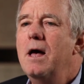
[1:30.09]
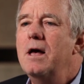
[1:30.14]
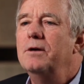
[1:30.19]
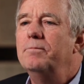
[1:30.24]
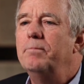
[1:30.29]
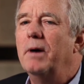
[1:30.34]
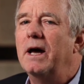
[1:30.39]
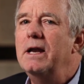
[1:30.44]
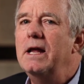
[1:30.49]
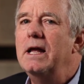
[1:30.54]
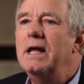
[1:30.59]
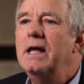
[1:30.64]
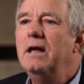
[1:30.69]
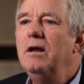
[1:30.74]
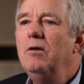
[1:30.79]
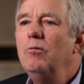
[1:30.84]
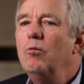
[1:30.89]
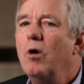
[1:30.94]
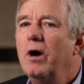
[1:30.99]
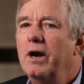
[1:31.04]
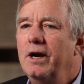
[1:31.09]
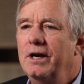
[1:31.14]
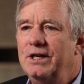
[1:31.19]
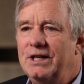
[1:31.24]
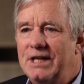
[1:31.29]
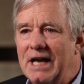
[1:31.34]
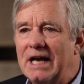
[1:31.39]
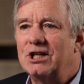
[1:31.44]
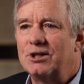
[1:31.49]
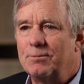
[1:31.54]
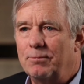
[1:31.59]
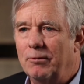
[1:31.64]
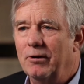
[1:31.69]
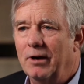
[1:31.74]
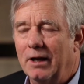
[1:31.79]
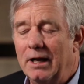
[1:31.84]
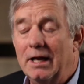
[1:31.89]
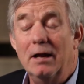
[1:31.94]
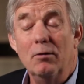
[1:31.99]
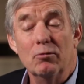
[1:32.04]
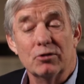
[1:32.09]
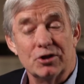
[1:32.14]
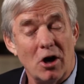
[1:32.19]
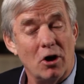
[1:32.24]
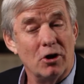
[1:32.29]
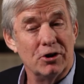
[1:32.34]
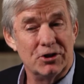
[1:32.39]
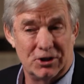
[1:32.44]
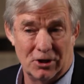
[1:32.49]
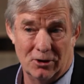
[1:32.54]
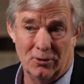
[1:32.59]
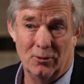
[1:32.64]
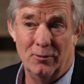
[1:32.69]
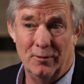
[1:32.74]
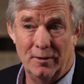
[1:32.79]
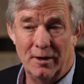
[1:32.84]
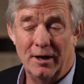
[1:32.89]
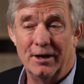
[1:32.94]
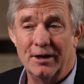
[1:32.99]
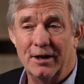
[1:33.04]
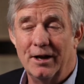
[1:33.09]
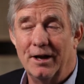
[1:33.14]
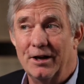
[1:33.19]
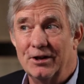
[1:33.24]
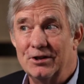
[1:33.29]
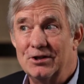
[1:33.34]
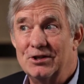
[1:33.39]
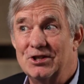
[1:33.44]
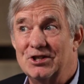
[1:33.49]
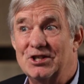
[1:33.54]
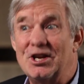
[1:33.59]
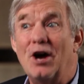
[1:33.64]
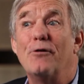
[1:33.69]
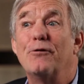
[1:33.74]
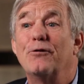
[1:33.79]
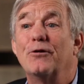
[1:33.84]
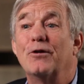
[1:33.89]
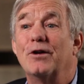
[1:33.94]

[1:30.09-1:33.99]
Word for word: But he wanted desperately, he was also a, a self,